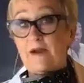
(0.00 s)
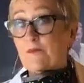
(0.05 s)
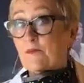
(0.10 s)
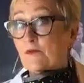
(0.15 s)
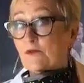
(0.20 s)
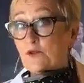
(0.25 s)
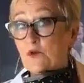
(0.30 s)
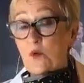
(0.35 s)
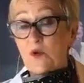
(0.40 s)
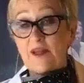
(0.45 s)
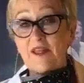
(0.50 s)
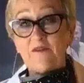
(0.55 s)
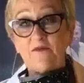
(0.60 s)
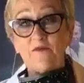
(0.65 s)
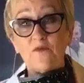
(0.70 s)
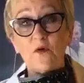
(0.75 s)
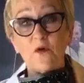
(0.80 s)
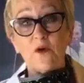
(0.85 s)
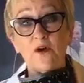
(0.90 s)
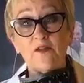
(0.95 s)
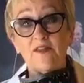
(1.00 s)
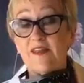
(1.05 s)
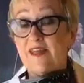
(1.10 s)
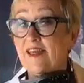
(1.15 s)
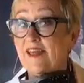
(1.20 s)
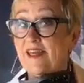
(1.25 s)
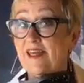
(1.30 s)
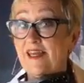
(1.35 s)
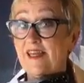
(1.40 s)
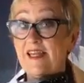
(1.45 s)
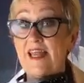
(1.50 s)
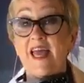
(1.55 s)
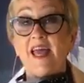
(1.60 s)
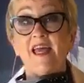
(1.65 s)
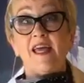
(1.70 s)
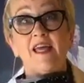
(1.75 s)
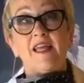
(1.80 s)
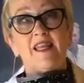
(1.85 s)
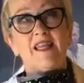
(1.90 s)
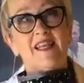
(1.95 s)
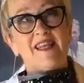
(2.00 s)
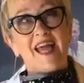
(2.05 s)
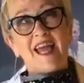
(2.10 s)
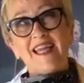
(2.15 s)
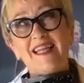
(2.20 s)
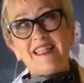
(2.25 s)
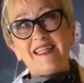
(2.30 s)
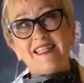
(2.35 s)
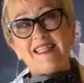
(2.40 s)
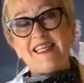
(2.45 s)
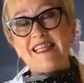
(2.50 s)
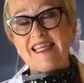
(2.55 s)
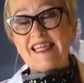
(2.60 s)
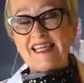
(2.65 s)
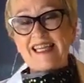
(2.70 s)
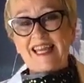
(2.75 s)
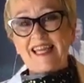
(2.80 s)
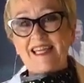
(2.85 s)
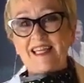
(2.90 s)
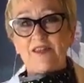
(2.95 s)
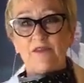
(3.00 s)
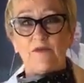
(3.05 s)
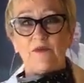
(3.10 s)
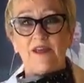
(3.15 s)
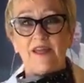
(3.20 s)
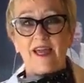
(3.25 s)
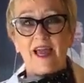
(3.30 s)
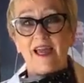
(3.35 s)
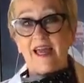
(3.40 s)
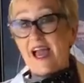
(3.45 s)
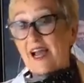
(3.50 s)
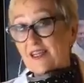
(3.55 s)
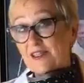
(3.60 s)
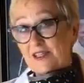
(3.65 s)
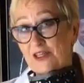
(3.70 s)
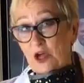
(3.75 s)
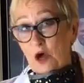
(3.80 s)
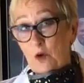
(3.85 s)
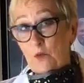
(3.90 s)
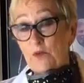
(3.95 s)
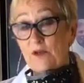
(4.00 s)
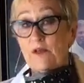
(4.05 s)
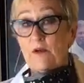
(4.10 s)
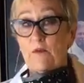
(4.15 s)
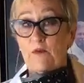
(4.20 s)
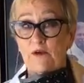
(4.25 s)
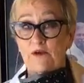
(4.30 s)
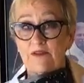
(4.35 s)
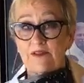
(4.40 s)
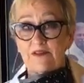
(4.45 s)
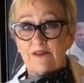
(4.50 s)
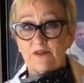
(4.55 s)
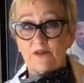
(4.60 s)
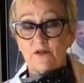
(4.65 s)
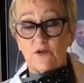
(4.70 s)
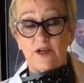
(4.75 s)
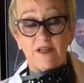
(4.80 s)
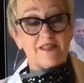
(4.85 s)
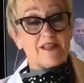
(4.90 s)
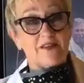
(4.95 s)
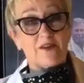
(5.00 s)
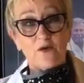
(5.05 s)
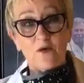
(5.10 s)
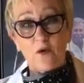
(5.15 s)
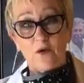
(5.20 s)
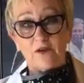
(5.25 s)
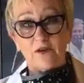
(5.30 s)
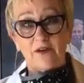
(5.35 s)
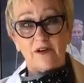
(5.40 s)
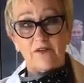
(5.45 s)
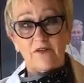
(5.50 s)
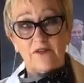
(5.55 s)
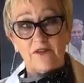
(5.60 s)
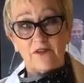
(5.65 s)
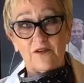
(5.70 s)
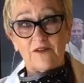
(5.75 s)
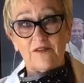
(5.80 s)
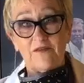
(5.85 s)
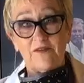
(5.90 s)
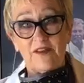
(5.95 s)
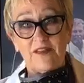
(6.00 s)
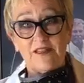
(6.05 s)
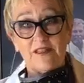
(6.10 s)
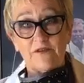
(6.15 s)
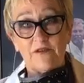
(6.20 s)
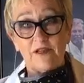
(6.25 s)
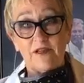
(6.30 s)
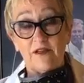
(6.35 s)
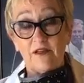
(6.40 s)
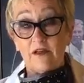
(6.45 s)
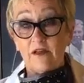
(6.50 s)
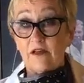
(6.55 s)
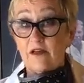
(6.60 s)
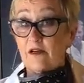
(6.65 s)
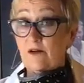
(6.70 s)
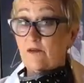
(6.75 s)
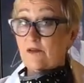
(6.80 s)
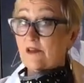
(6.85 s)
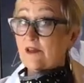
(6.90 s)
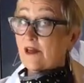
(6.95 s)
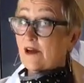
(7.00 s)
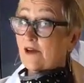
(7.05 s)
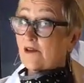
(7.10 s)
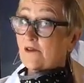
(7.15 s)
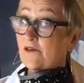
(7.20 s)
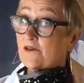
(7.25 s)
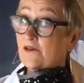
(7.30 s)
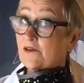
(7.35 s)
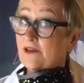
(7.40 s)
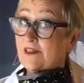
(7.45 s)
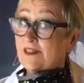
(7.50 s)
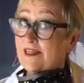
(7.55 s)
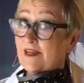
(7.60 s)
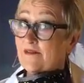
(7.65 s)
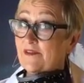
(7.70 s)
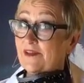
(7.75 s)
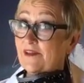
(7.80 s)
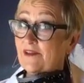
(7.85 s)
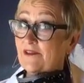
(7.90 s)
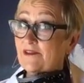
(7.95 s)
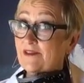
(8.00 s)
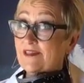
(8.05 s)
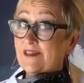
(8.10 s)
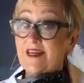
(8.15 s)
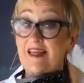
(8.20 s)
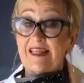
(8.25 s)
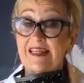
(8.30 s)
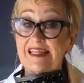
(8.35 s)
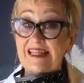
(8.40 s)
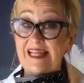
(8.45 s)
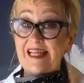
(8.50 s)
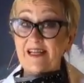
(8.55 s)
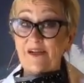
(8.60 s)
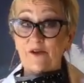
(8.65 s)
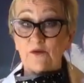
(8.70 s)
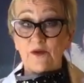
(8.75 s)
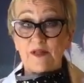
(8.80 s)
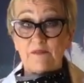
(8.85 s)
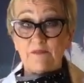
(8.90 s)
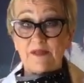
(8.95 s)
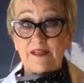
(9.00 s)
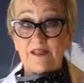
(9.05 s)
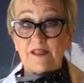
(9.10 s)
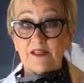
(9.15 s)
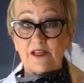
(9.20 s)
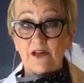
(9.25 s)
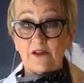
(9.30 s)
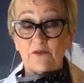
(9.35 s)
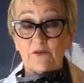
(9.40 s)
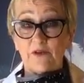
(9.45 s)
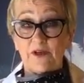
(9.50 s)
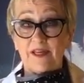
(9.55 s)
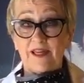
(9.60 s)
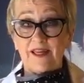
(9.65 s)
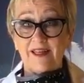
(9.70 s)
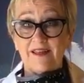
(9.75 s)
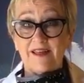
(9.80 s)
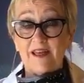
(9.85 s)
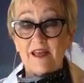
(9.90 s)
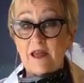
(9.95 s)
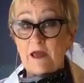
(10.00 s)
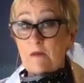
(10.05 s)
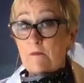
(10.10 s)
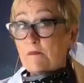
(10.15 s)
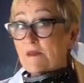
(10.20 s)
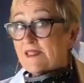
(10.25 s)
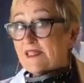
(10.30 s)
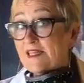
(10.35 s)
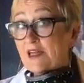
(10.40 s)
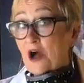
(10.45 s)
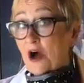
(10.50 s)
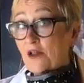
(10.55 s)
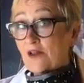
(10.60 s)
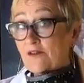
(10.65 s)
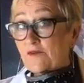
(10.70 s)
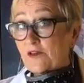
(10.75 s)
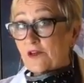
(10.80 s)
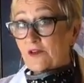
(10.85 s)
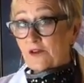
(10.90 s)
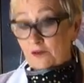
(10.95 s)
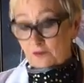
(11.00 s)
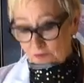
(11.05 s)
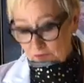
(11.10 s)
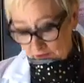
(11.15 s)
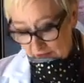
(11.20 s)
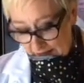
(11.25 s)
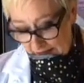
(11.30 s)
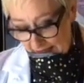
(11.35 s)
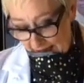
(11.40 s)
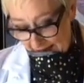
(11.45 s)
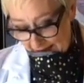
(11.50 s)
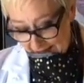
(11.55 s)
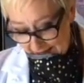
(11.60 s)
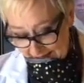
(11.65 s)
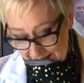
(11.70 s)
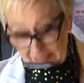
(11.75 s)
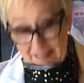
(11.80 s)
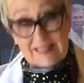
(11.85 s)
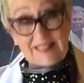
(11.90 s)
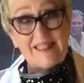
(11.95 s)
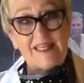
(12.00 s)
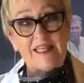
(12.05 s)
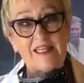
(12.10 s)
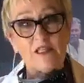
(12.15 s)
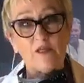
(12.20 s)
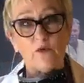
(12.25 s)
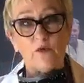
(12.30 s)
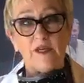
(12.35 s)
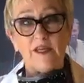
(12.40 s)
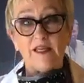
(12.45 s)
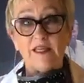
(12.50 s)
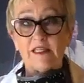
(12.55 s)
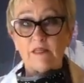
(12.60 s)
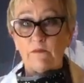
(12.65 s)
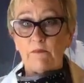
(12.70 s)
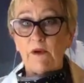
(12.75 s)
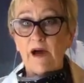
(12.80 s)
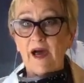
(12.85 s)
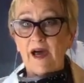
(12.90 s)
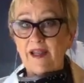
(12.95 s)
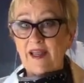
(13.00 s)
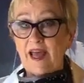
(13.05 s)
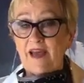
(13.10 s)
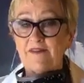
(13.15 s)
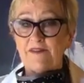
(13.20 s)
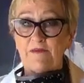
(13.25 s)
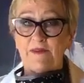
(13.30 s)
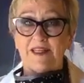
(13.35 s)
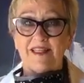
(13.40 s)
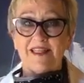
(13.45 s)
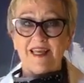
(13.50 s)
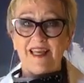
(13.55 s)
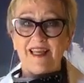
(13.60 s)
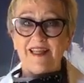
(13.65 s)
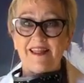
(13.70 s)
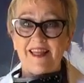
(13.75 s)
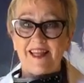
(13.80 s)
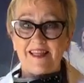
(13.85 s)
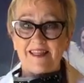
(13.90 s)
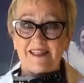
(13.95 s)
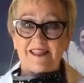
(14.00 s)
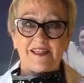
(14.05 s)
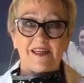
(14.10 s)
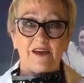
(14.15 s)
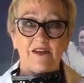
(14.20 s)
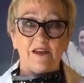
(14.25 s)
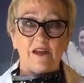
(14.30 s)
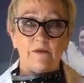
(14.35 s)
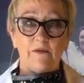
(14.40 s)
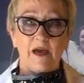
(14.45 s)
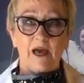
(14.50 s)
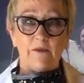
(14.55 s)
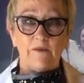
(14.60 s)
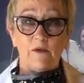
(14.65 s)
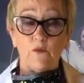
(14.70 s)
April 24th in 1983, I actually opened Personal Choice on the corner of 3rd and B Street. Who would know, 37 years later, we'd be sheltering in. Missing all of you for the last 6 weeks, but have some exciting things to tell you about.